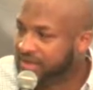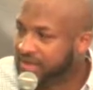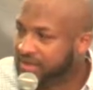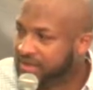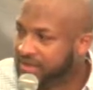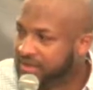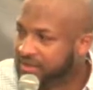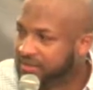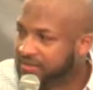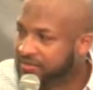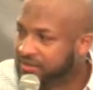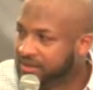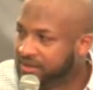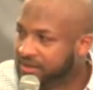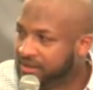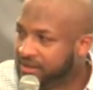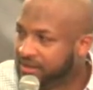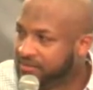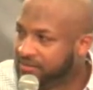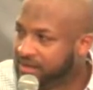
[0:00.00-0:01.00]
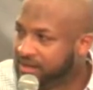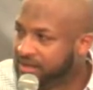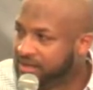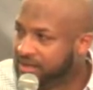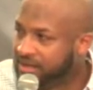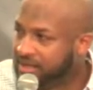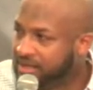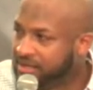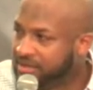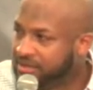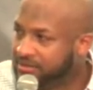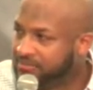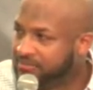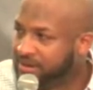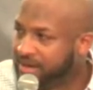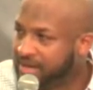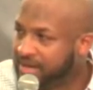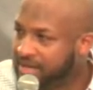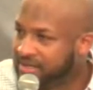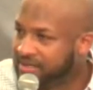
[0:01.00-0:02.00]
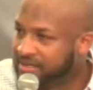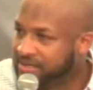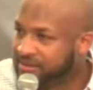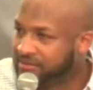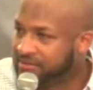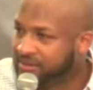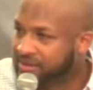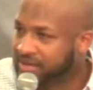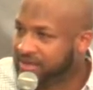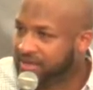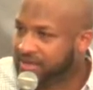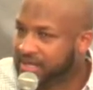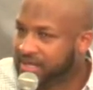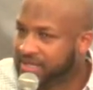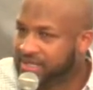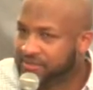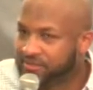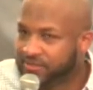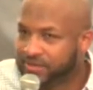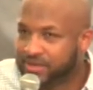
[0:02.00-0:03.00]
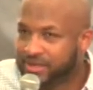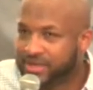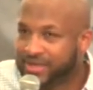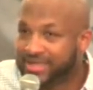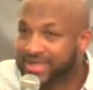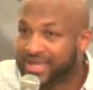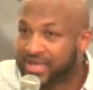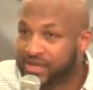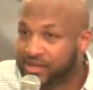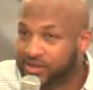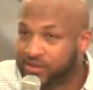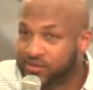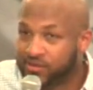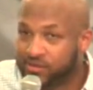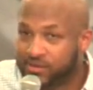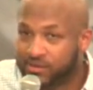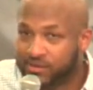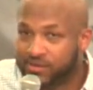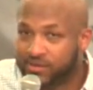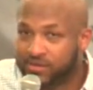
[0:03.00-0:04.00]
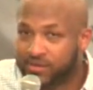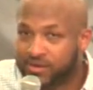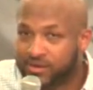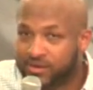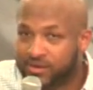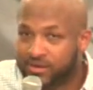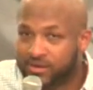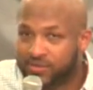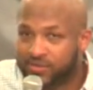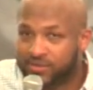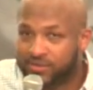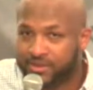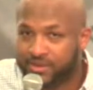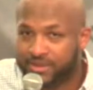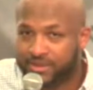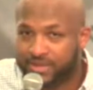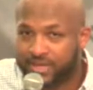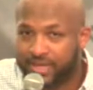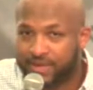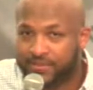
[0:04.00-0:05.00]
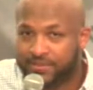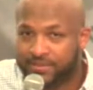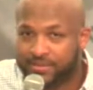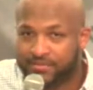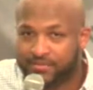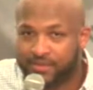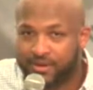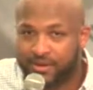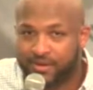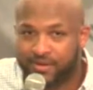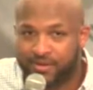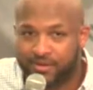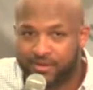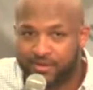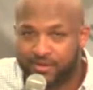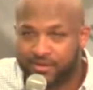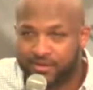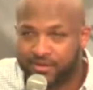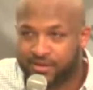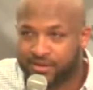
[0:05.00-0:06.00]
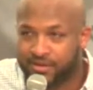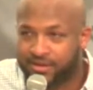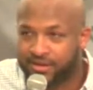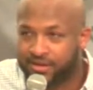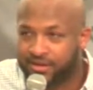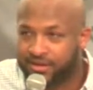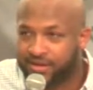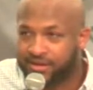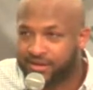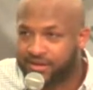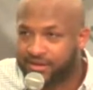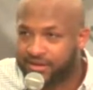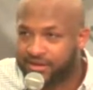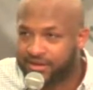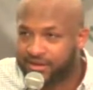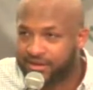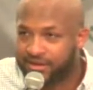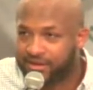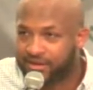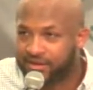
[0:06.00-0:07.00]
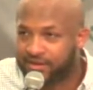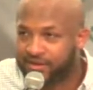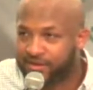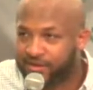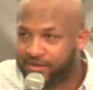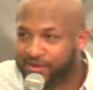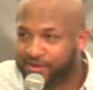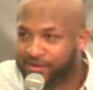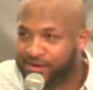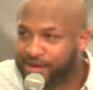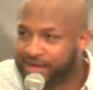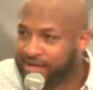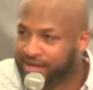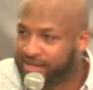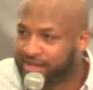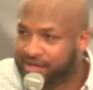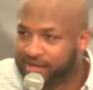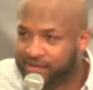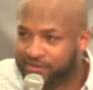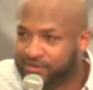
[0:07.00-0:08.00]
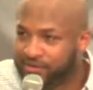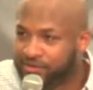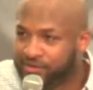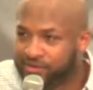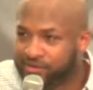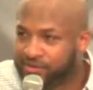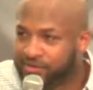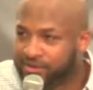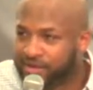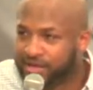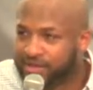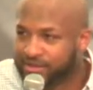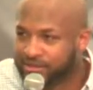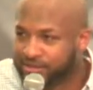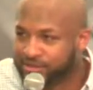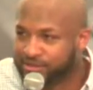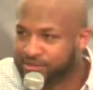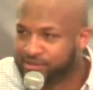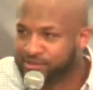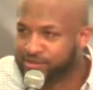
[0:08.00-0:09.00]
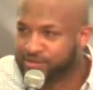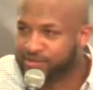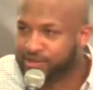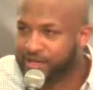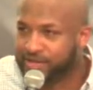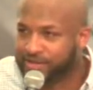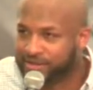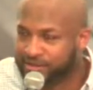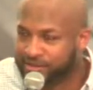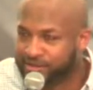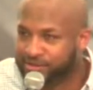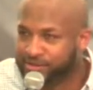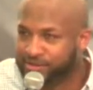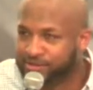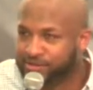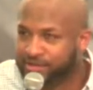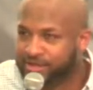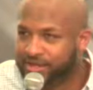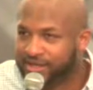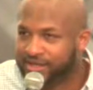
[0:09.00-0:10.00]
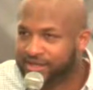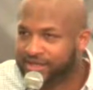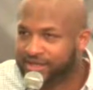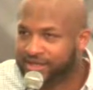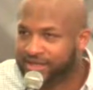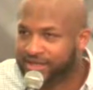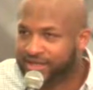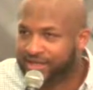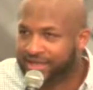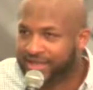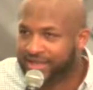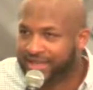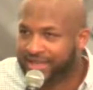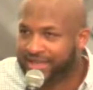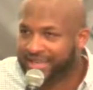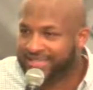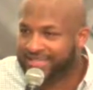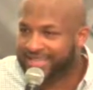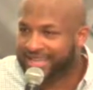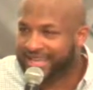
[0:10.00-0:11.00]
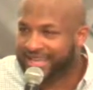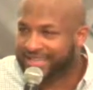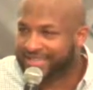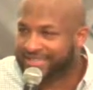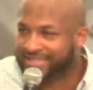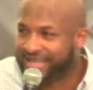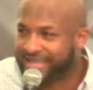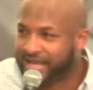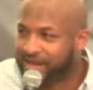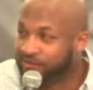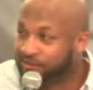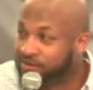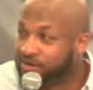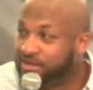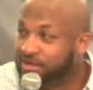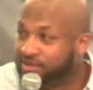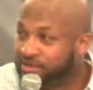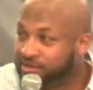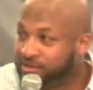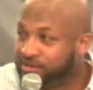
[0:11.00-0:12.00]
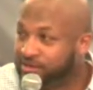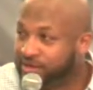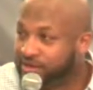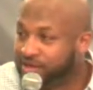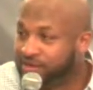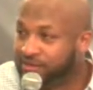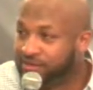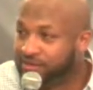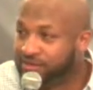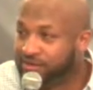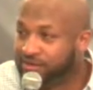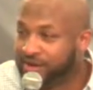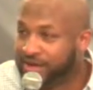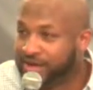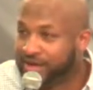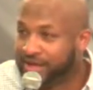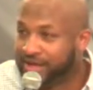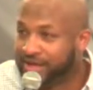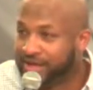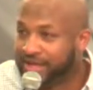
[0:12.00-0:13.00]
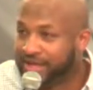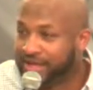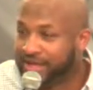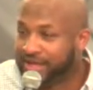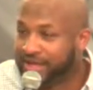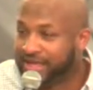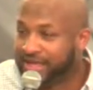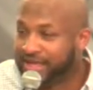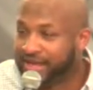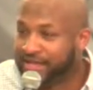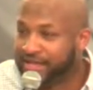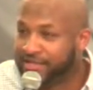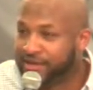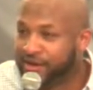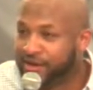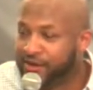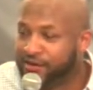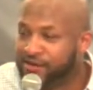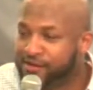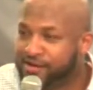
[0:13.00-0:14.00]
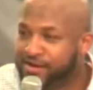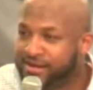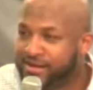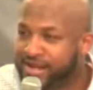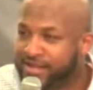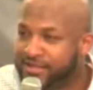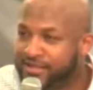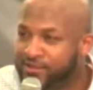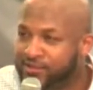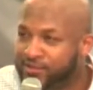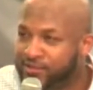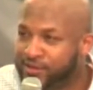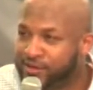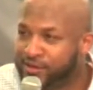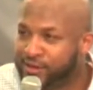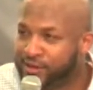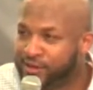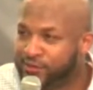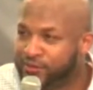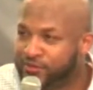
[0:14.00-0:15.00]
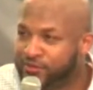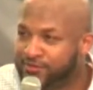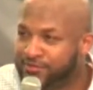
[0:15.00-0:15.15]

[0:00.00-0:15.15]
um, in all my years in pastoring, and I just want to thank you all from the depths of my heart you all. I love you. I do. I do. And it's, as I really do love you. And, and, and as hard as it was for